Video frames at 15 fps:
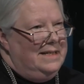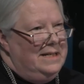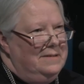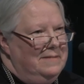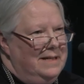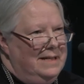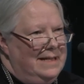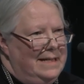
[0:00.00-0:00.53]

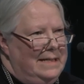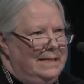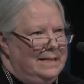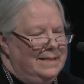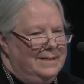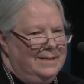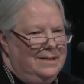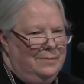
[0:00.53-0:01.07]
hearing aid
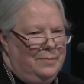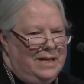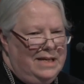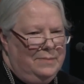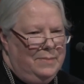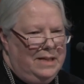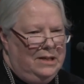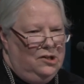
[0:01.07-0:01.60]
because it'll
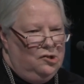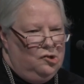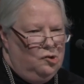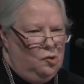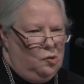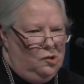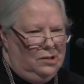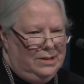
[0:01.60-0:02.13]
make me look
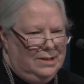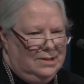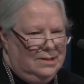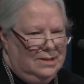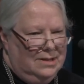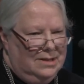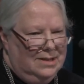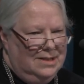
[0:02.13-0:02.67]
old.
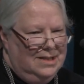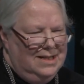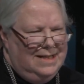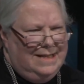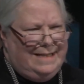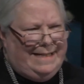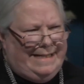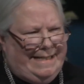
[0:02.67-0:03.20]

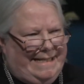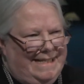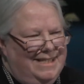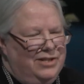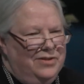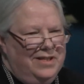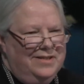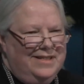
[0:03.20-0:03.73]

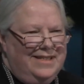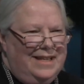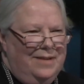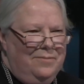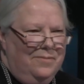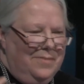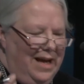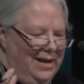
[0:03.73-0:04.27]
So there's
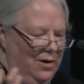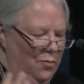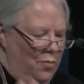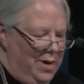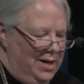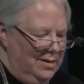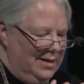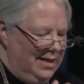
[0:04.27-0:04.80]
some kind of
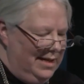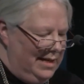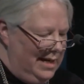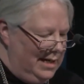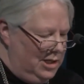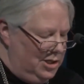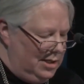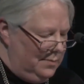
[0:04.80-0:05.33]
weird
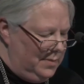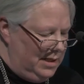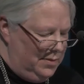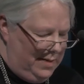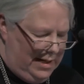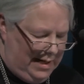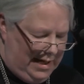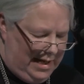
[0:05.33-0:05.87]
connection
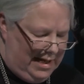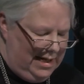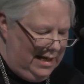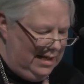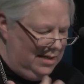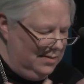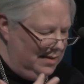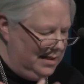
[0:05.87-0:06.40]
between
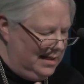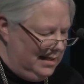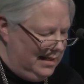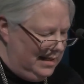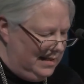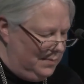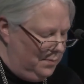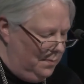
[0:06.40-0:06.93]
getting used to
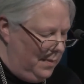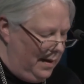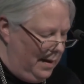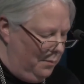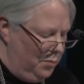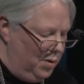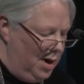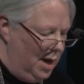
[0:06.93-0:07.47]
these uh,
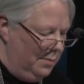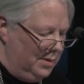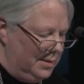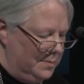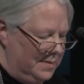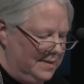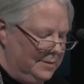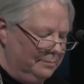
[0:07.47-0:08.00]

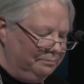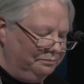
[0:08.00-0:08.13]
problems